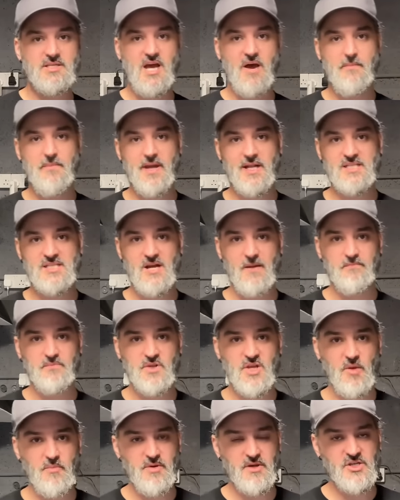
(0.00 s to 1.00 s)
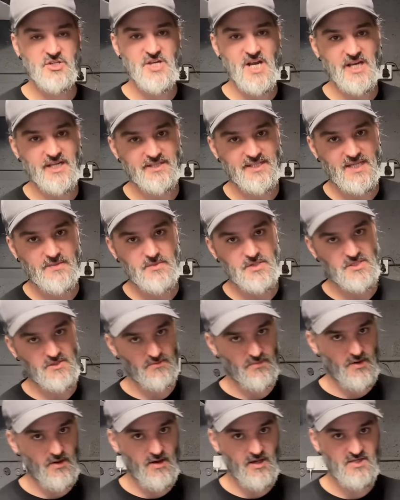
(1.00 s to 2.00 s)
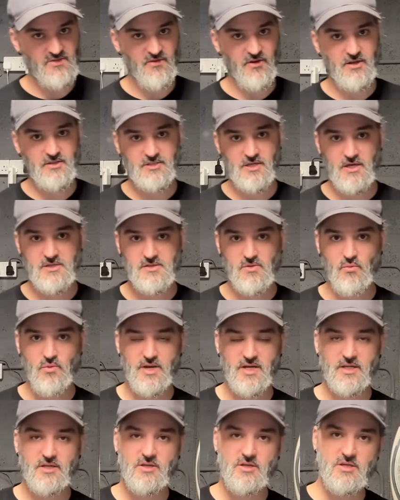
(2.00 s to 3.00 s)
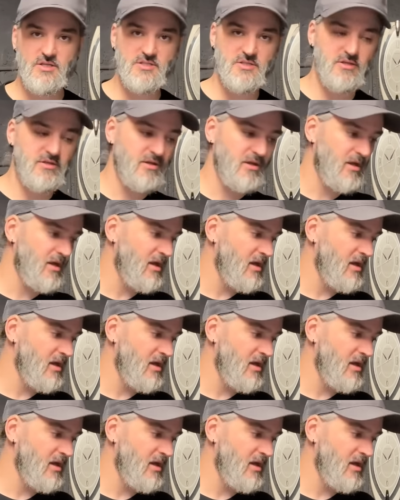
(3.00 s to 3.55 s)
that I picked up. A couple of Shaka Demas Pliers photos and Whitney Houston.